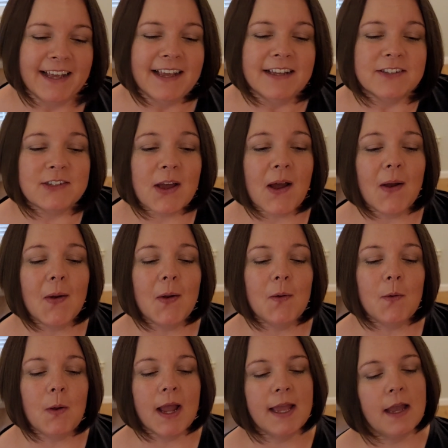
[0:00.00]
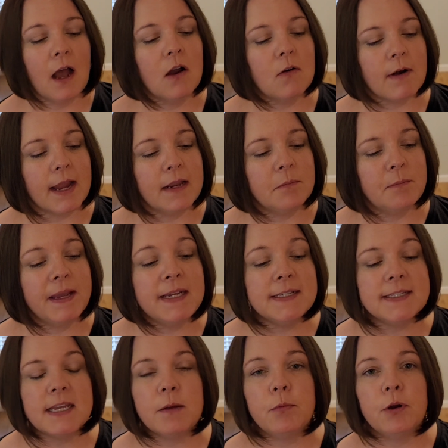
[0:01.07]
So, all right, Pink
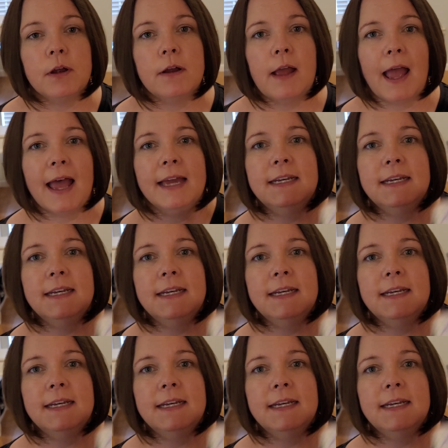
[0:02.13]
Zebra, I